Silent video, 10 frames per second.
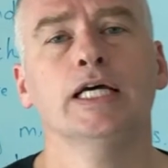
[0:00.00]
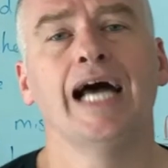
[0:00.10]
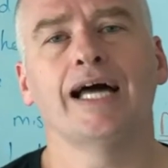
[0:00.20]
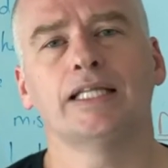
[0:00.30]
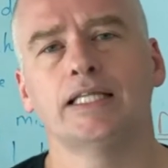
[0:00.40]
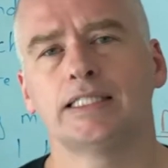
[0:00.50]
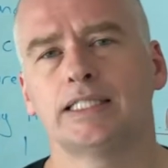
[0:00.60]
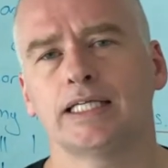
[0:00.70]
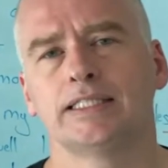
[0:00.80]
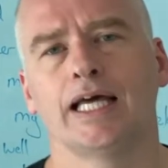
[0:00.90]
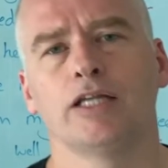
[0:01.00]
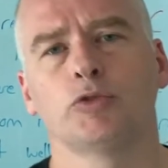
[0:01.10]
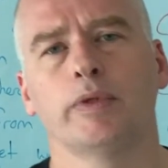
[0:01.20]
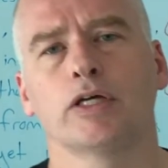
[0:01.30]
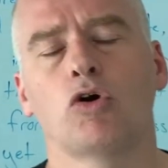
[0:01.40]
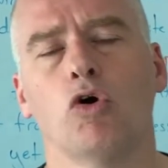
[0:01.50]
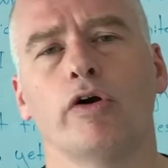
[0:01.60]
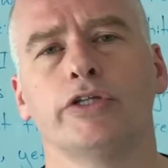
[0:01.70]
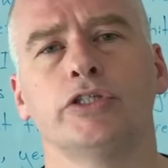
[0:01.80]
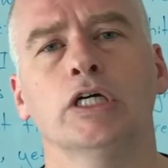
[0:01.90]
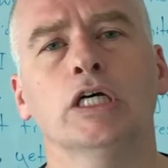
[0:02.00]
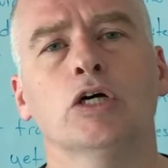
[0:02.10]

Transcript: and then the sestet is when the chorus